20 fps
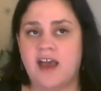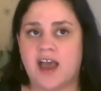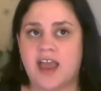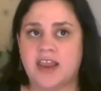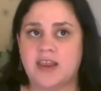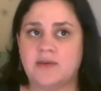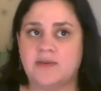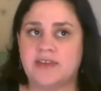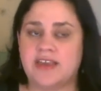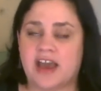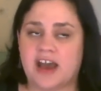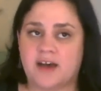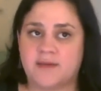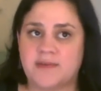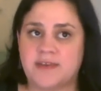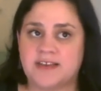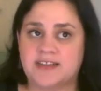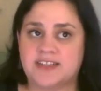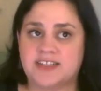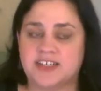I know
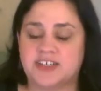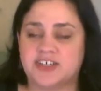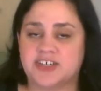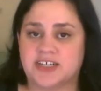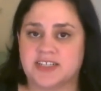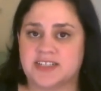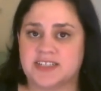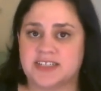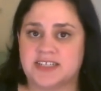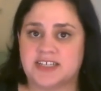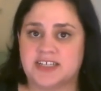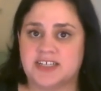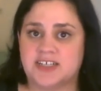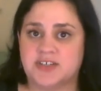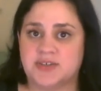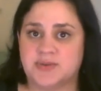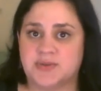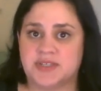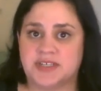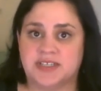Gabby had suggested
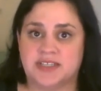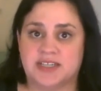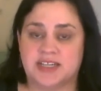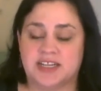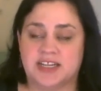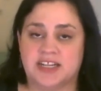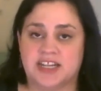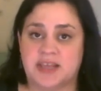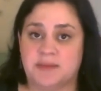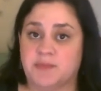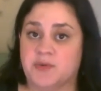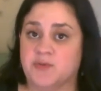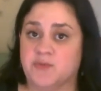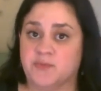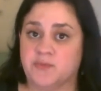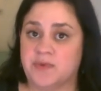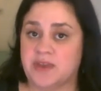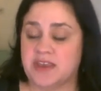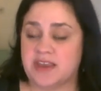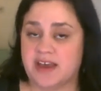using the nickname
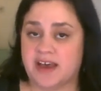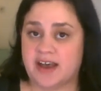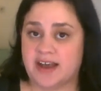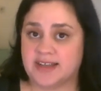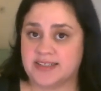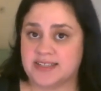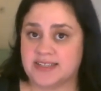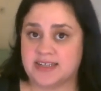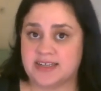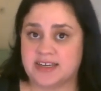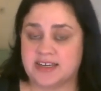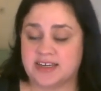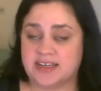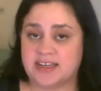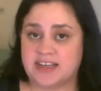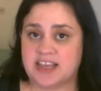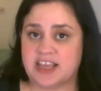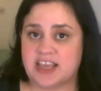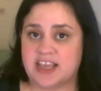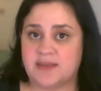Ria as a
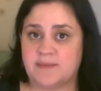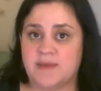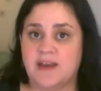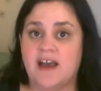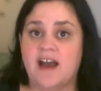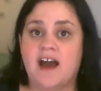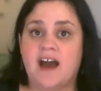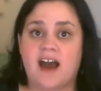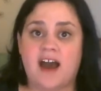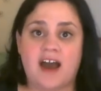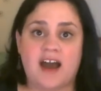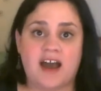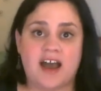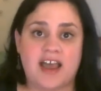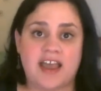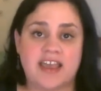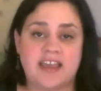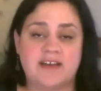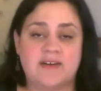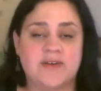nickname.
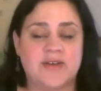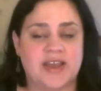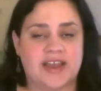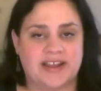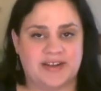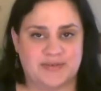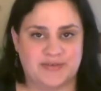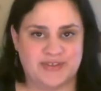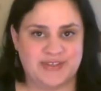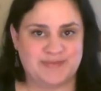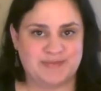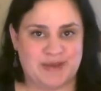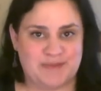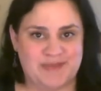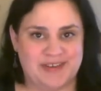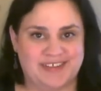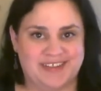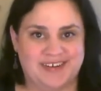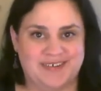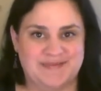I know this might
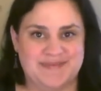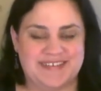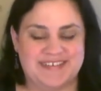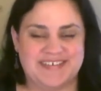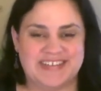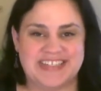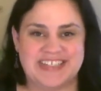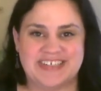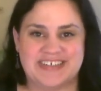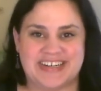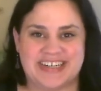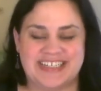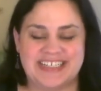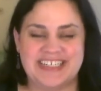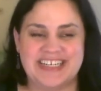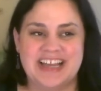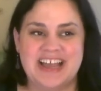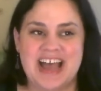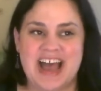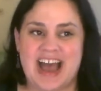be a little bit of a
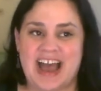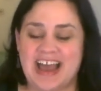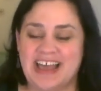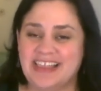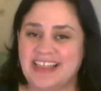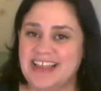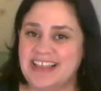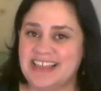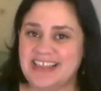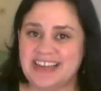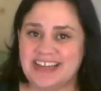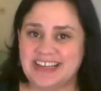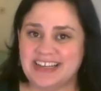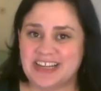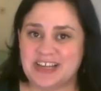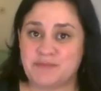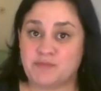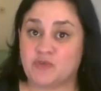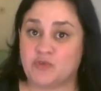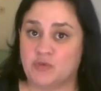stretch. I like the
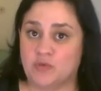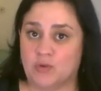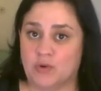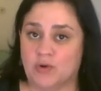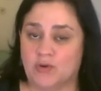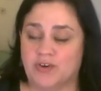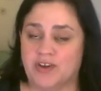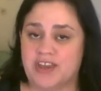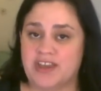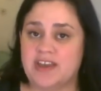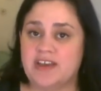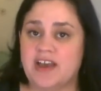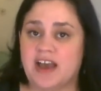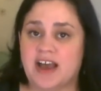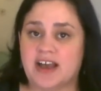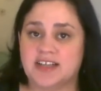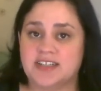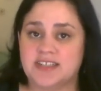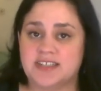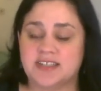nickname Rory
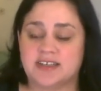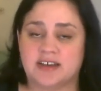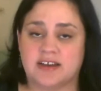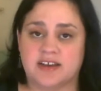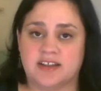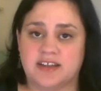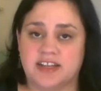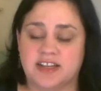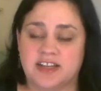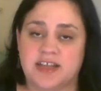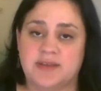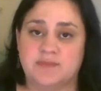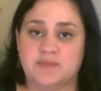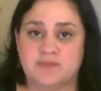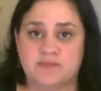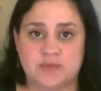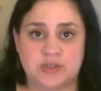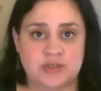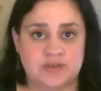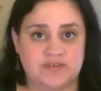as a nickname
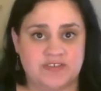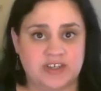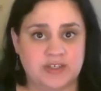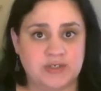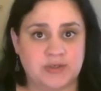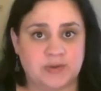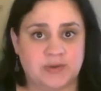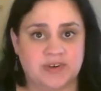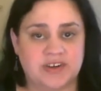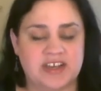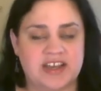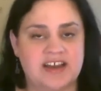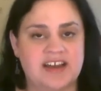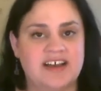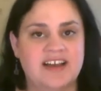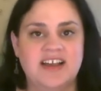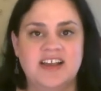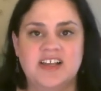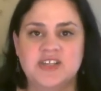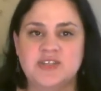to
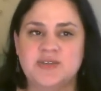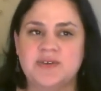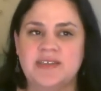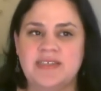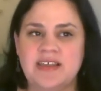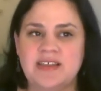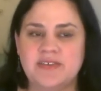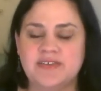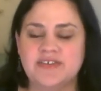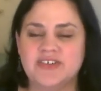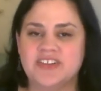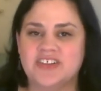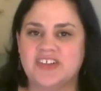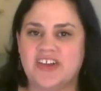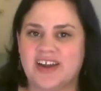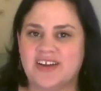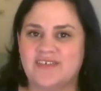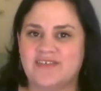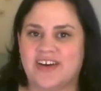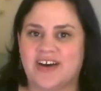Victoria, so I think there's a
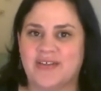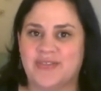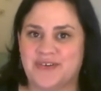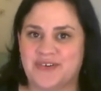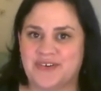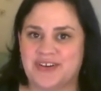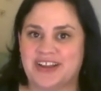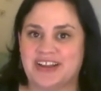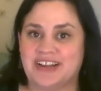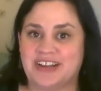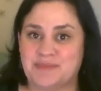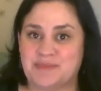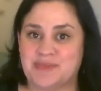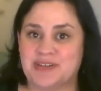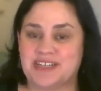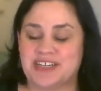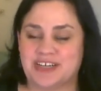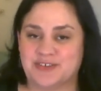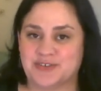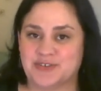lot of other nickname
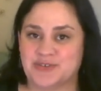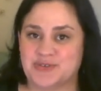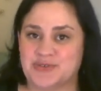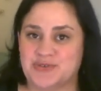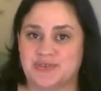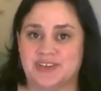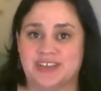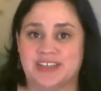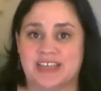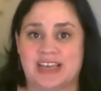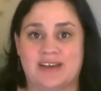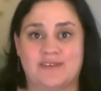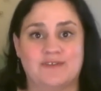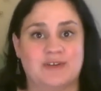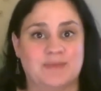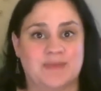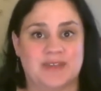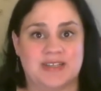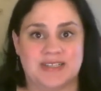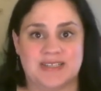potentials you can get
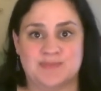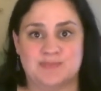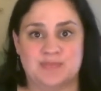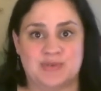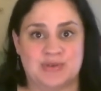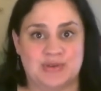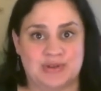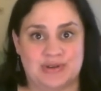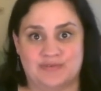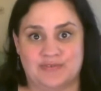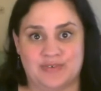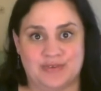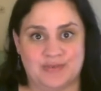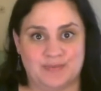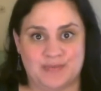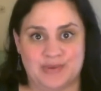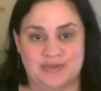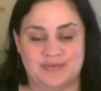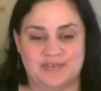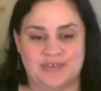from this beautiful,
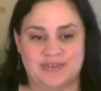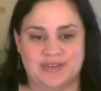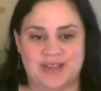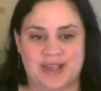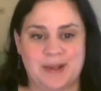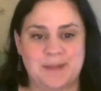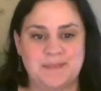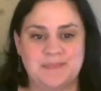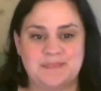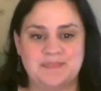beautiful name.